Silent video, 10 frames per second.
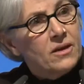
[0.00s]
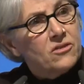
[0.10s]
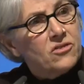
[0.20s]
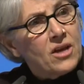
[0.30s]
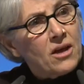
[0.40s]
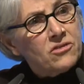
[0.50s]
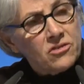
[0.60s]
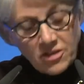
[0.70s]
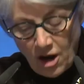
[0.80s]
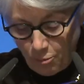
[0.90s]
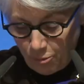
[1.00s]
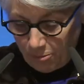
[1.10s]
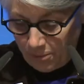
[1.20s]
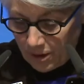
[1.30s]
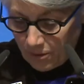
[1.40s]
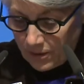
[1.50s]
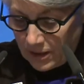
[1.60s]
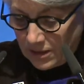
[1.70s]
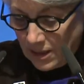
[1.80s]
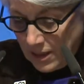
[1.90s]
CEOS is now
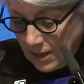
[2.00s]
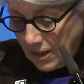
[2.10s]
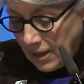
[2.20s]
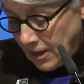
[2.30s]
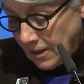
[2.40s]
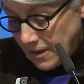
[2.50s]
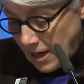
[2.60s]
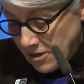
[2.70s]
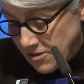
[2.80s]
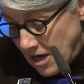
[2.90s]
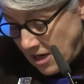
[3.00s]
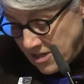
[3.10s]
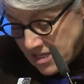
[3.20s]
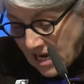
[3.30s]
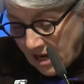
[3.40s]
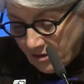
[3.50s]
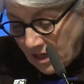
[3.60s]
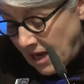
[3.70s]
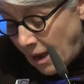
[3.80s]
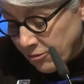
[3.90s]
preparing
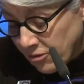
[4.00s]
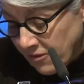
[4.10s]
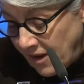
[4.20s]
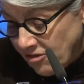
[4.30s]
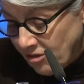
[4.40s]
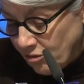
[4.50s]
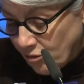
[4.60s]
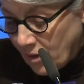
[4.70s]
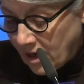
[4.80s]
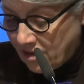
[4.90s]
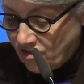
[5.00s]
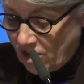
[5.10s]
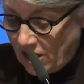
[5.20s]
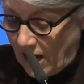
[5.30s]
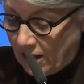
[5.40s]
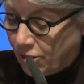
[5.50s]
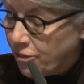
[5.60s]
an observation strategy and